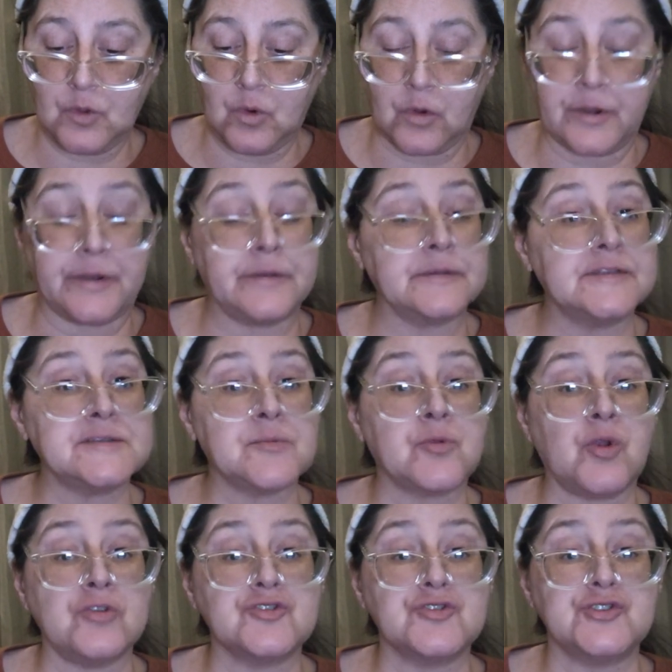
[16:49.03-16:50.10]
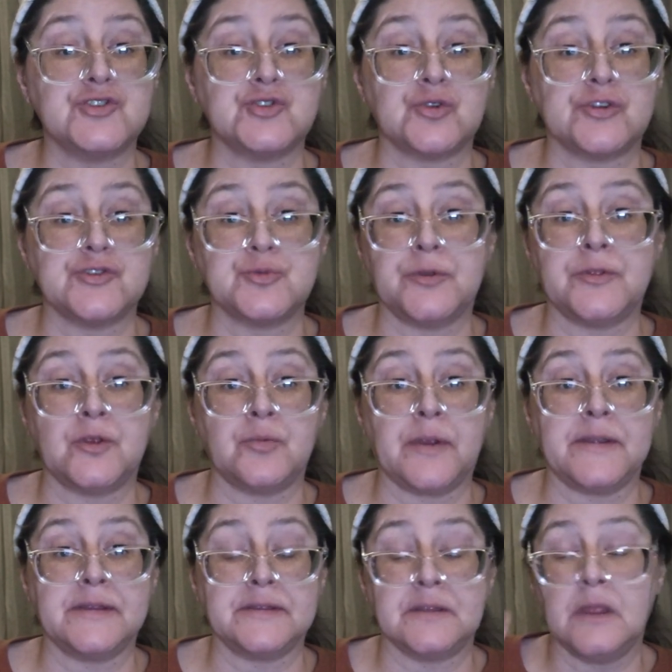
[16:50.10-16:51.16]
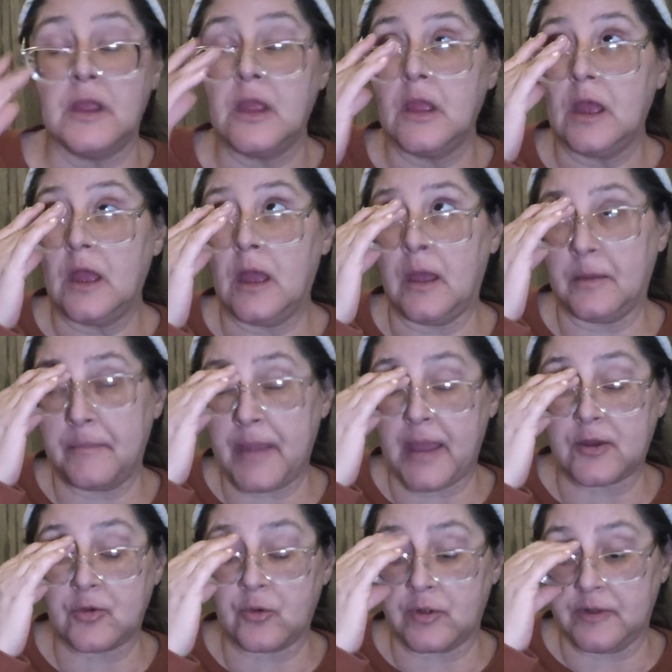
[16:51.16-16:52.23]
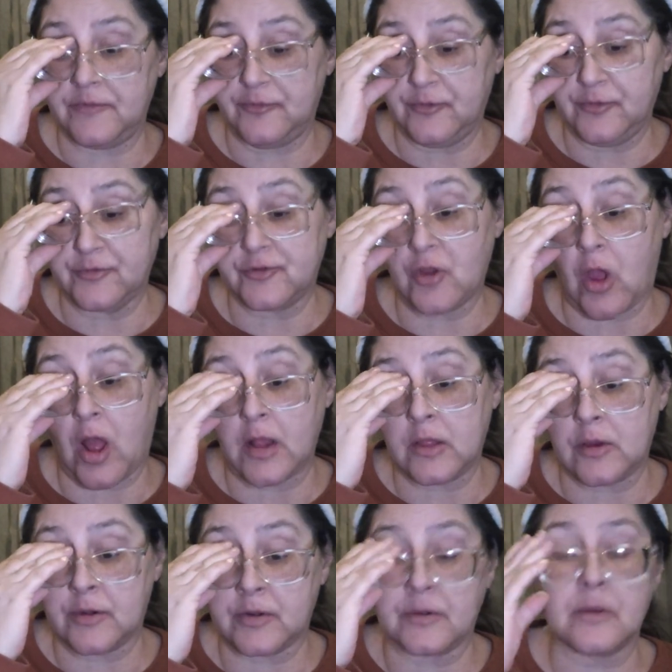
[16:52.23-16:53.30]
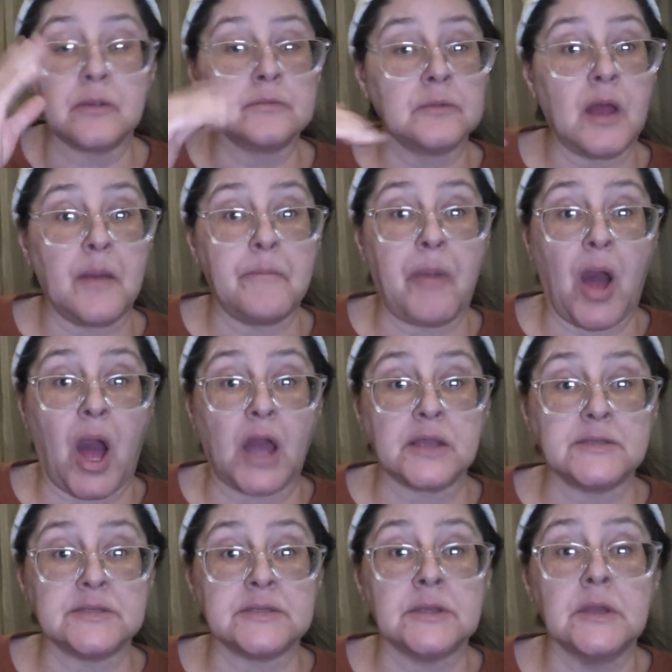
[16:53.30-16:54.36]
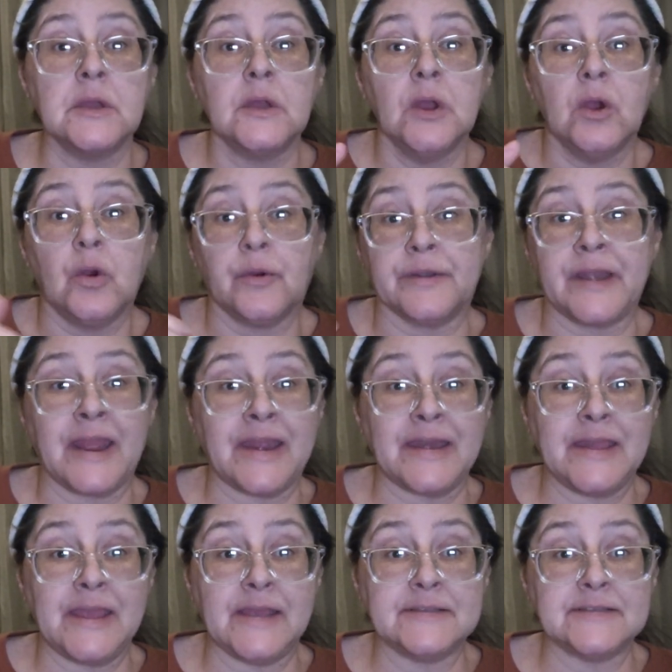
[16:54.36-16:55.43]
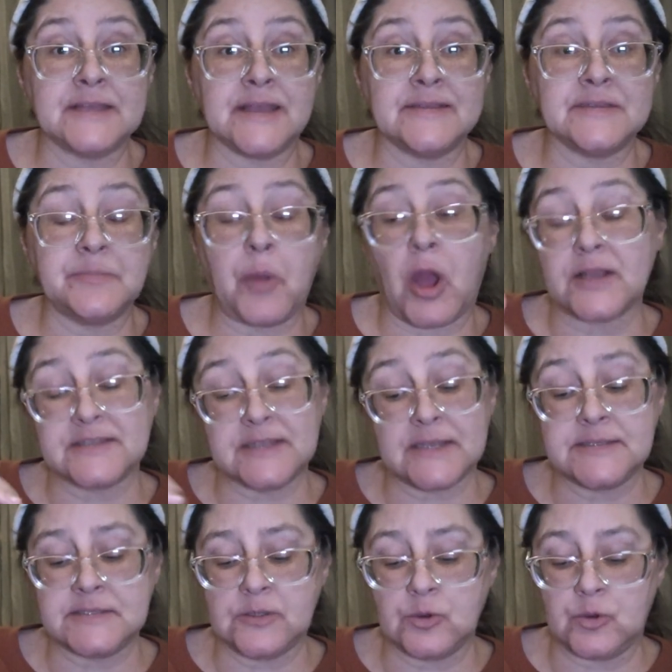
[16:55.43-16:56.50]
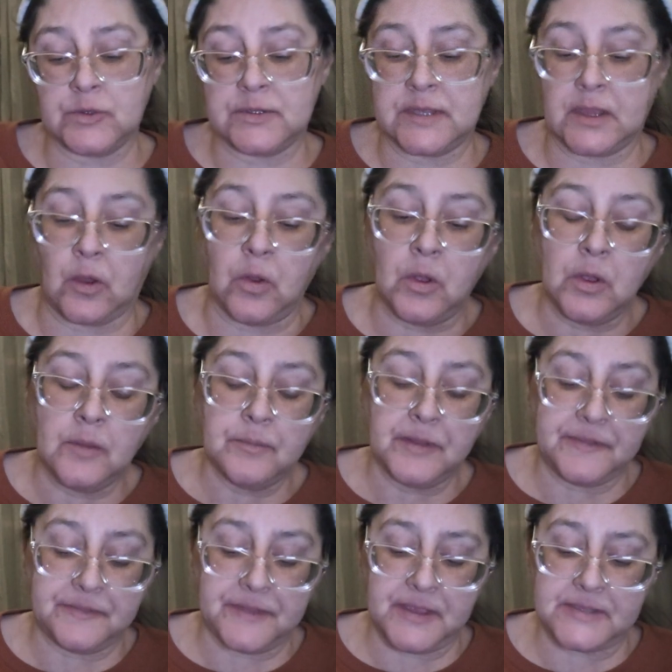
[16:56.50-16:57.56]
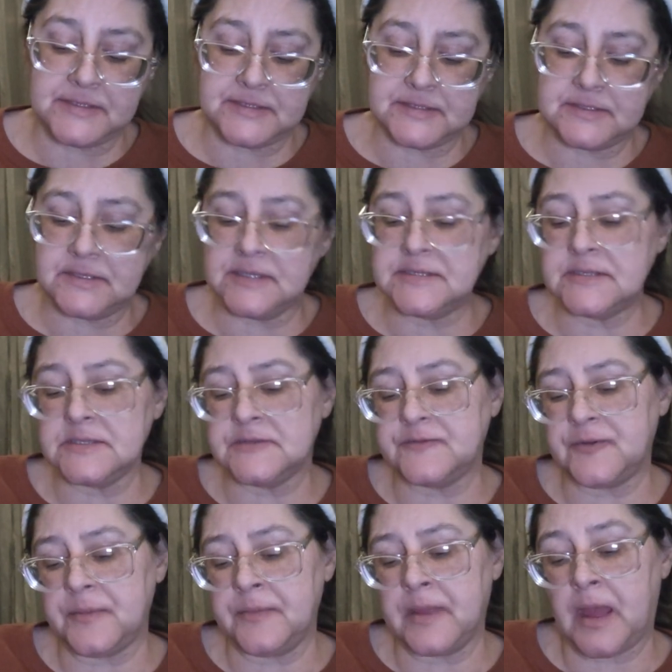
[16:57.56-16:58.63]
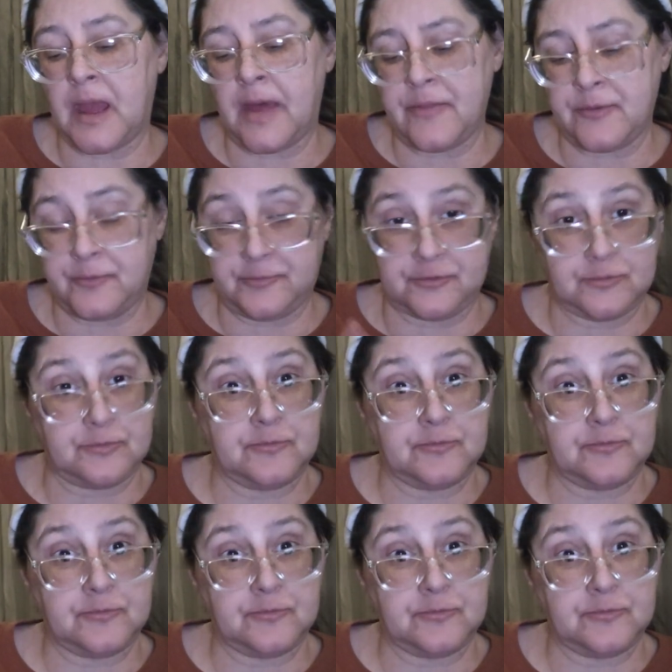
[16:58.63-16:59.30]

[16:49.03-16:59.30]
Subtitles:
or some grocery stores when they're running macaroni for $1 a box or 98 cents a box. That's still a good deal. But this is from the other